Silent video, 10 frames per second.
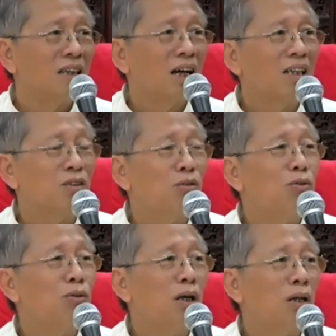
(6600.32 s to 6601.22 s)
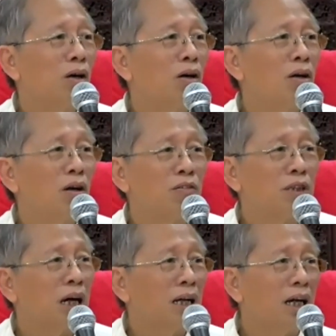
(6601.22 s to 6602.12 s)
Yeah, you do a lot of
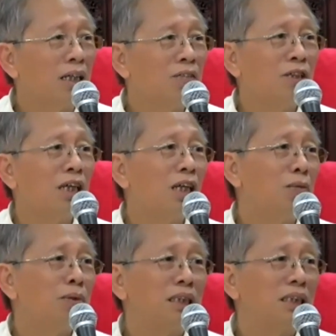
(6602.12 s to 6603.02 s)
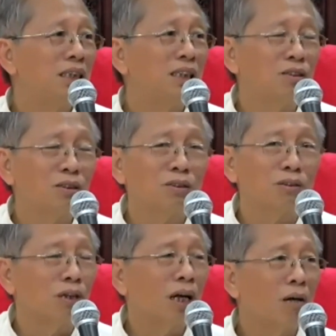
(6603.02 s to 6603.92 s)
dana. Even ABC also,
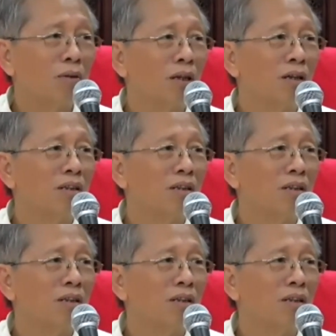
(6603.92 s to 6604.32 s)
you help a lot.